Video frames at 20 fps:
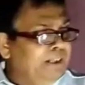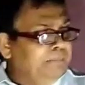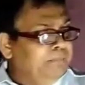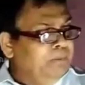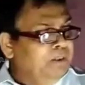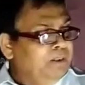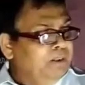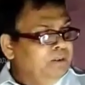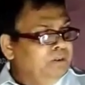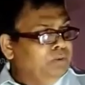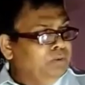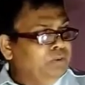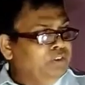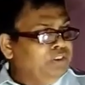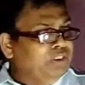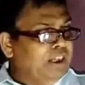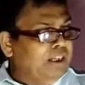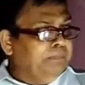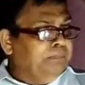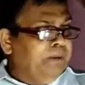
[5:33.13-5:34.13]
to
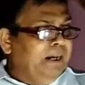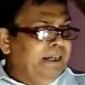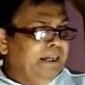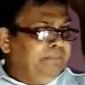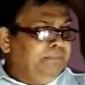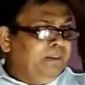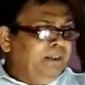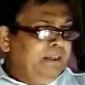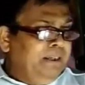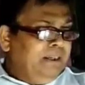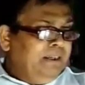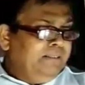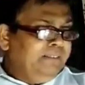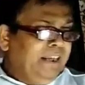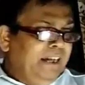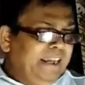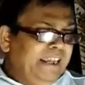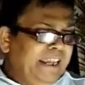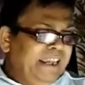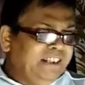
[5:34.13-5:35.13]
survive the
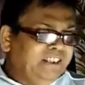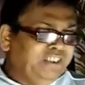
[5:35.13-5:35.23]
extreme